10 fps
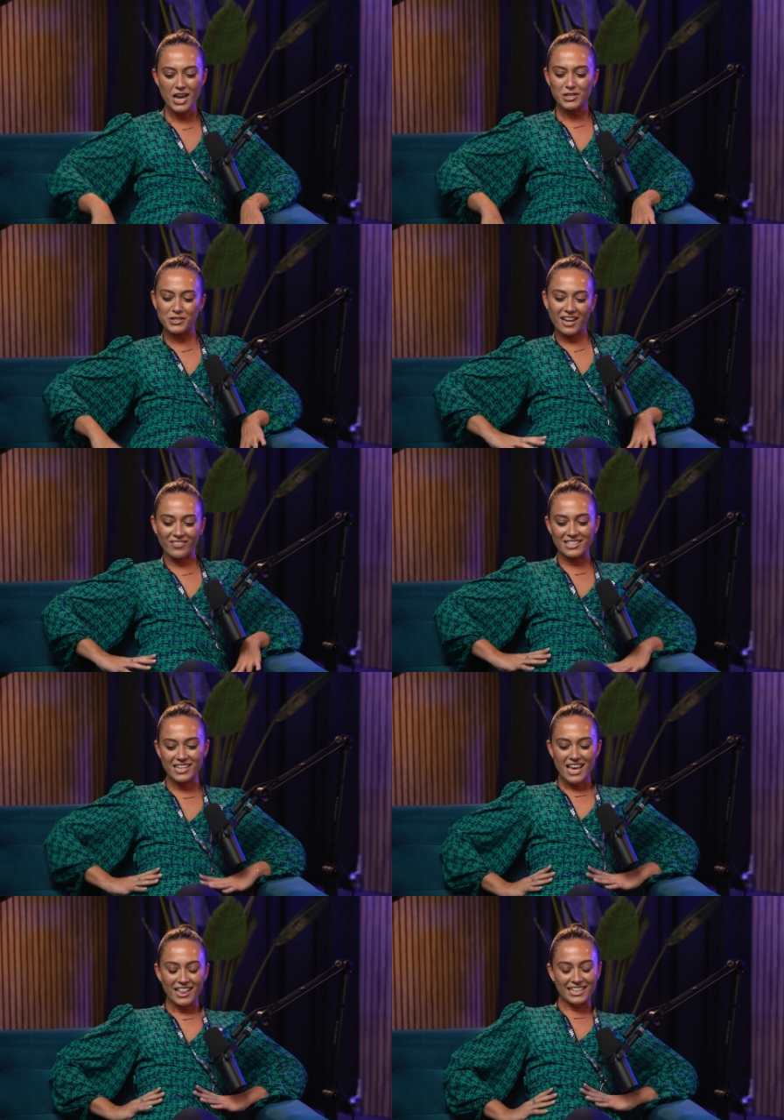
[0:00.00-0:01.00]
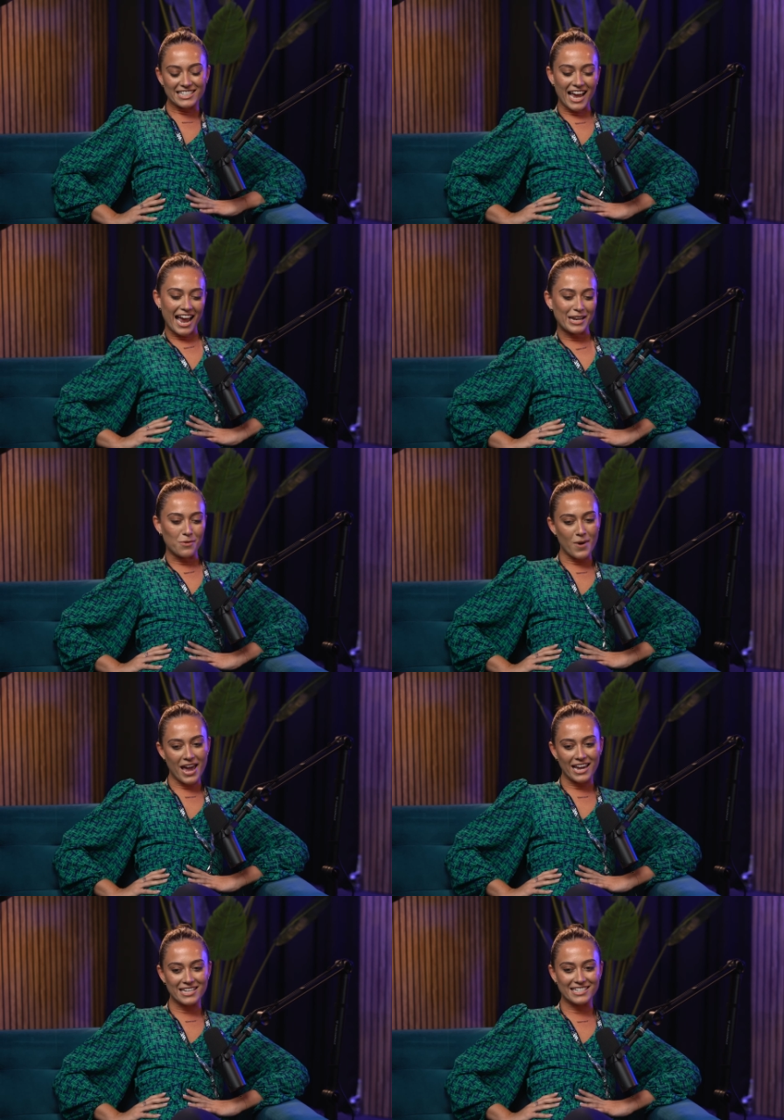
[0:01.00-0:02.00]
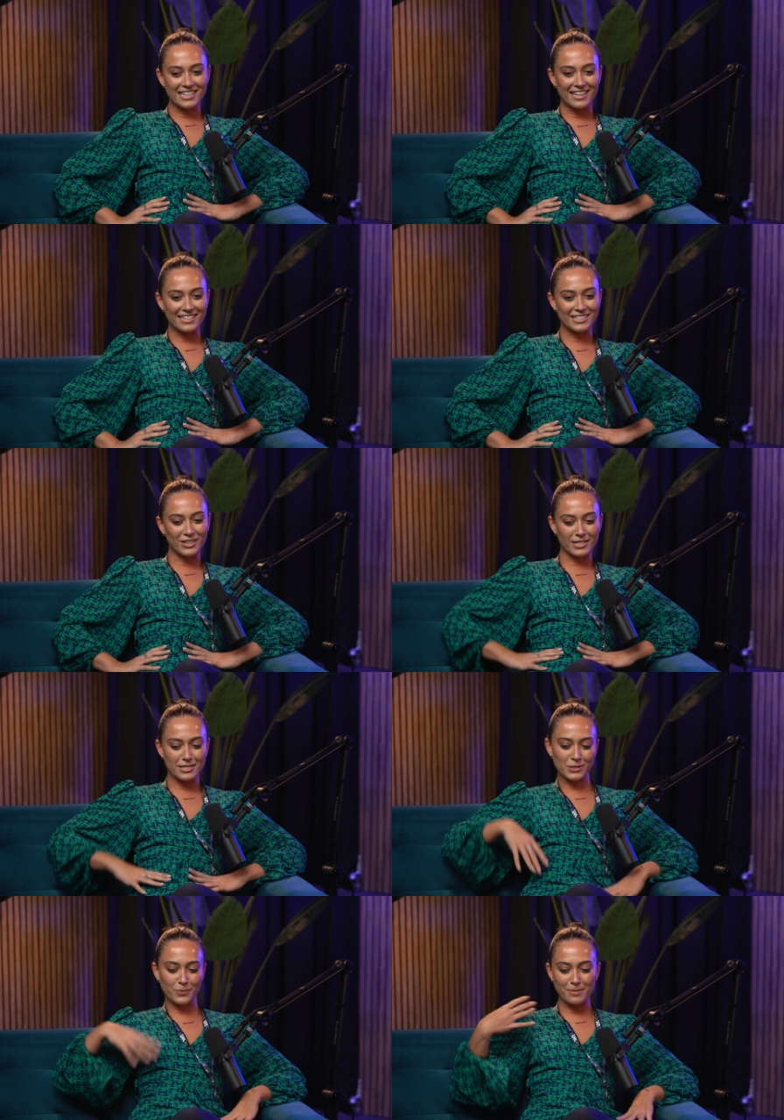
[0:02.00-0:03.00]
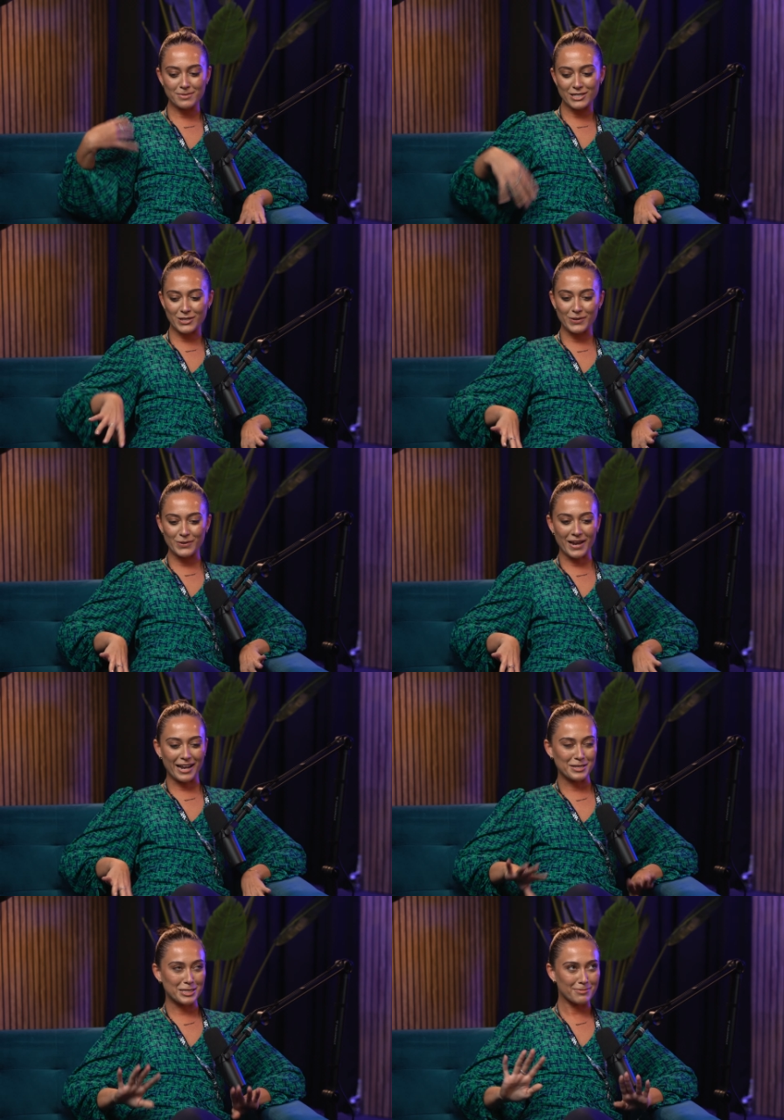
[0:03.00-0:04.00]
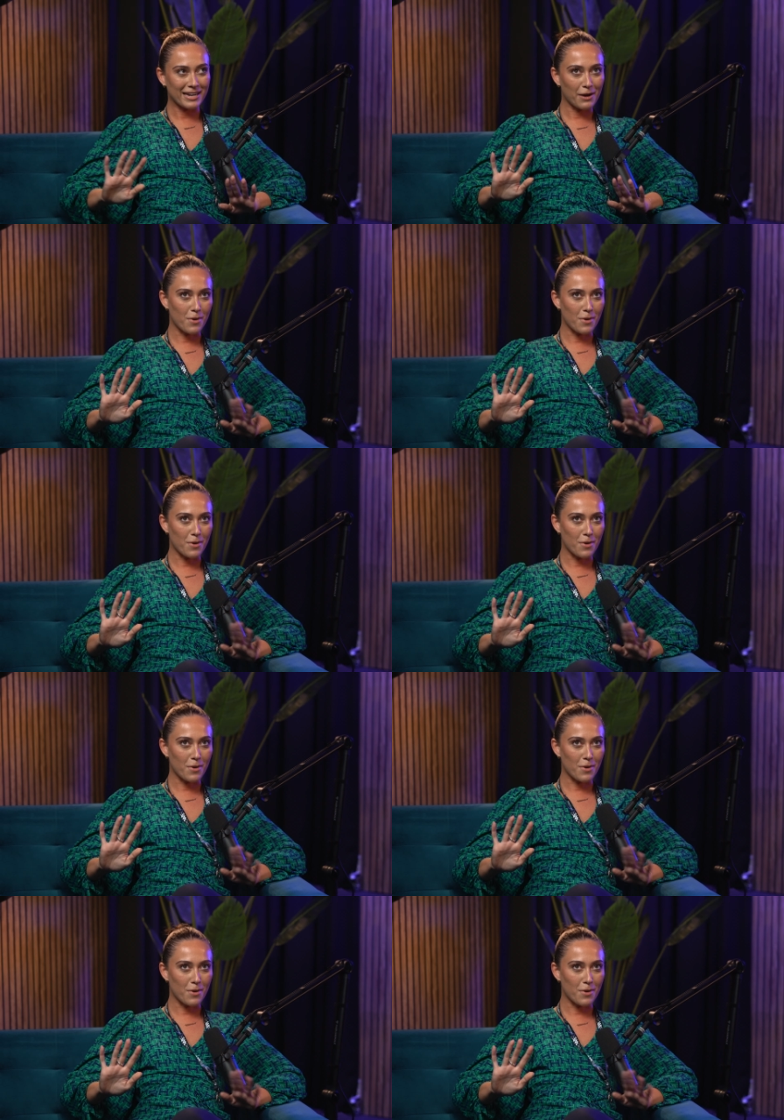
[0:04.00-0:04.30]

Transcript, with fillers: She just had this like tiny waist and this swimsuit, and I used to be like,